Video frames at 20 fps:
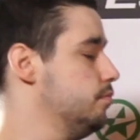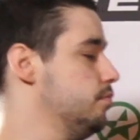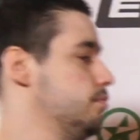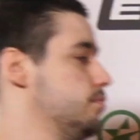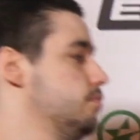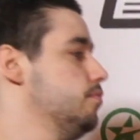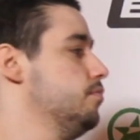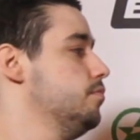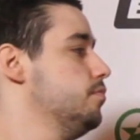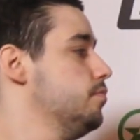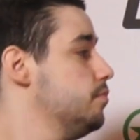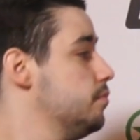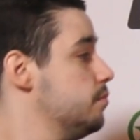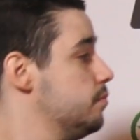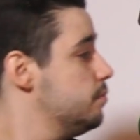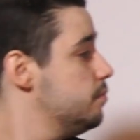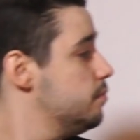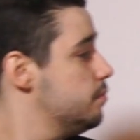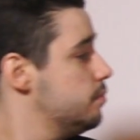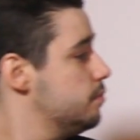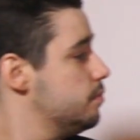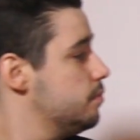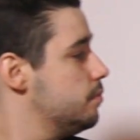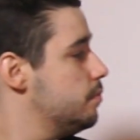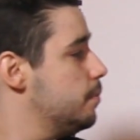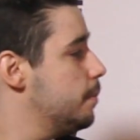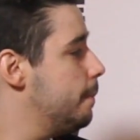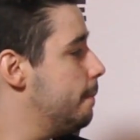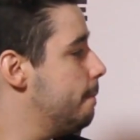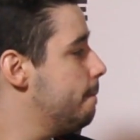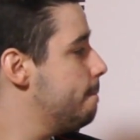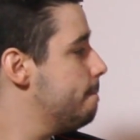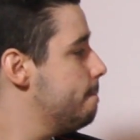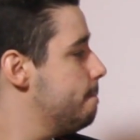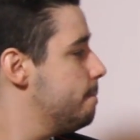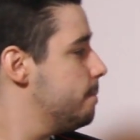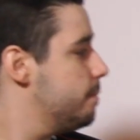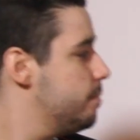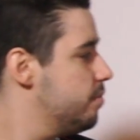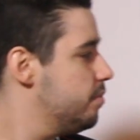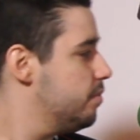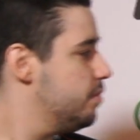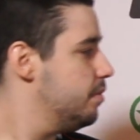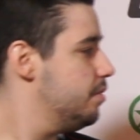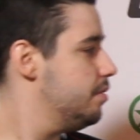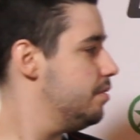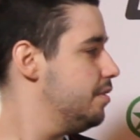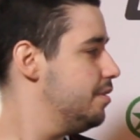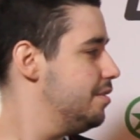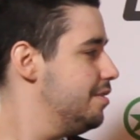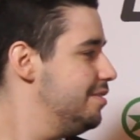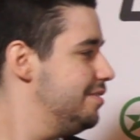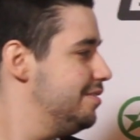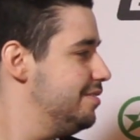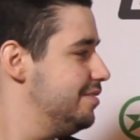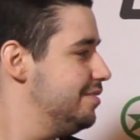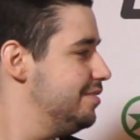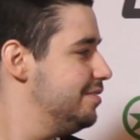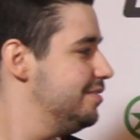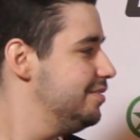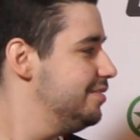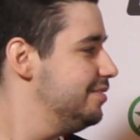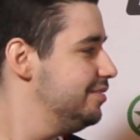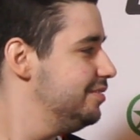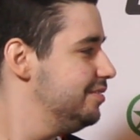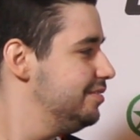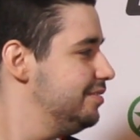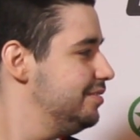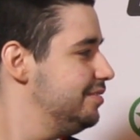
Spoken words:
(not speaking)